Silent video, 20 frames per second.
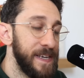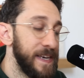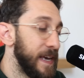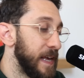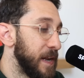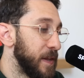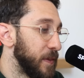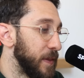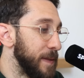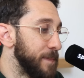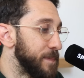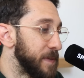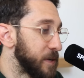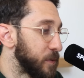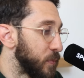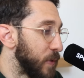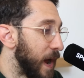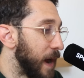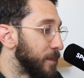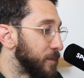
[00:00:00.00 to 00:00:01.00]
an Olympic
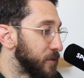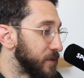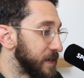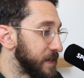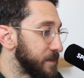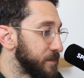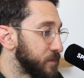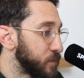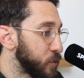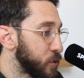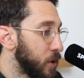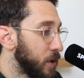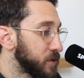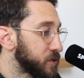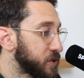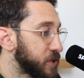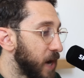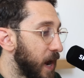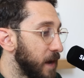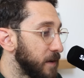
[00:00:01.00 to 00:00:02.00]
robbery. Recall
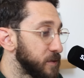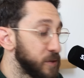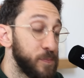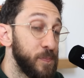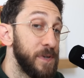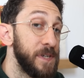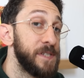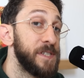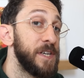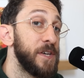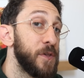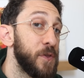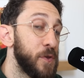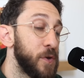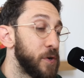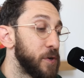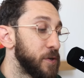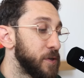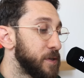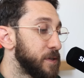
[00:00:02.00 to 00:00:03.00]
Chiles placing
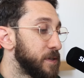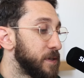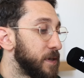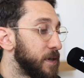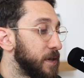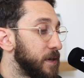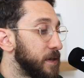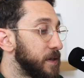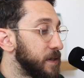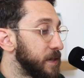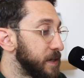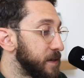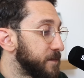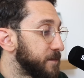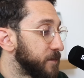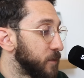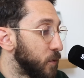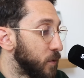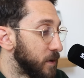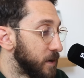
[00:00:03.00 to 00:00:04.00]
third in
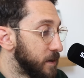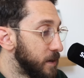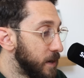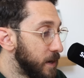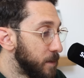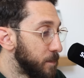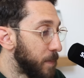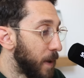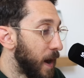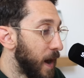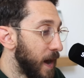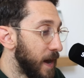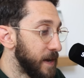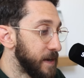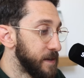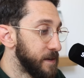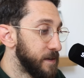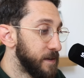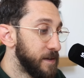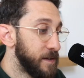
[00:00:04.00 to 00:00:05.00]
floor
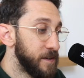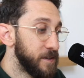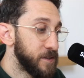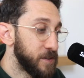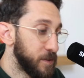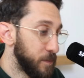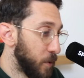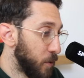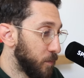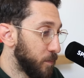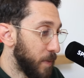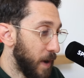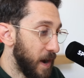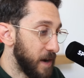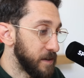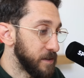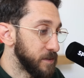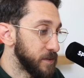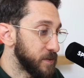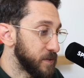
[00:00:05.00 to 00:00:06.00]
behind Simone
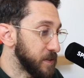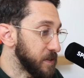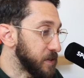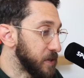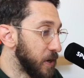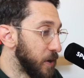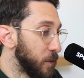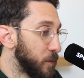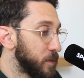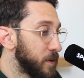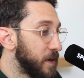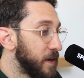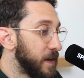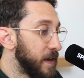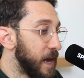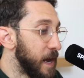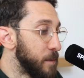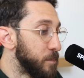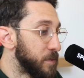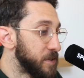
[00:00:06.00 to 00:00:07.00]
Biles, the GOAT,
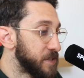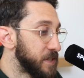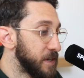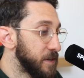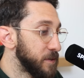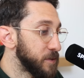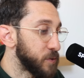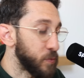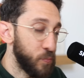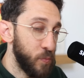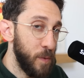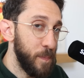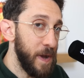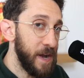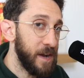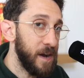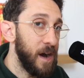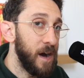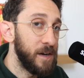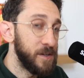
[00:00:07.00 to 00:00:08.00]
and Brazil's
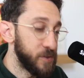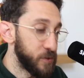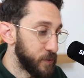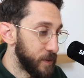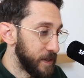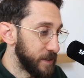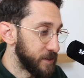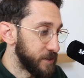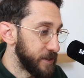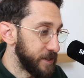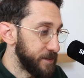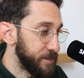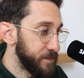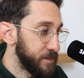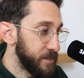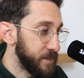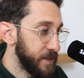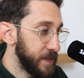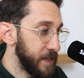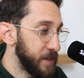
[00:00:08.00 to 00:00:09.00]
Rebeca Andrade.
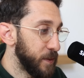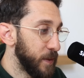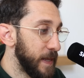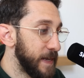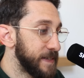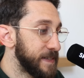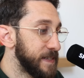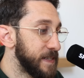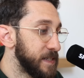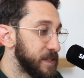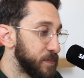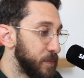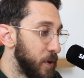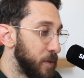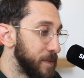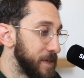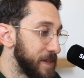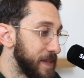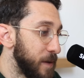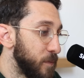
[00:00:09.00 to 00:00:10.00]
It led to this
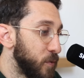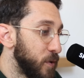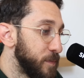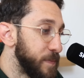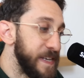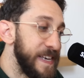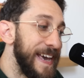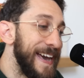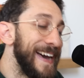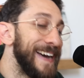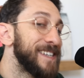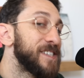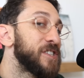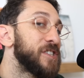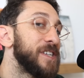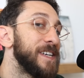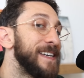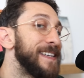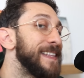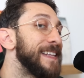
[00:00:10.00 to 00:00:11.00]
moment that will be
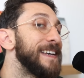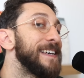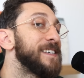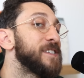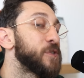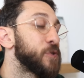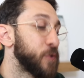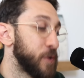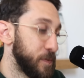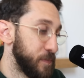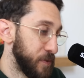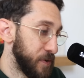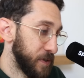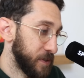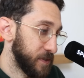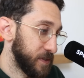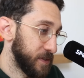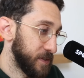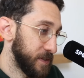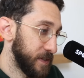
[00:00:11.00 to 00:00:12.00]
etched in the history
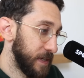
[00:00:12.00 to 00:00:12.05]
books,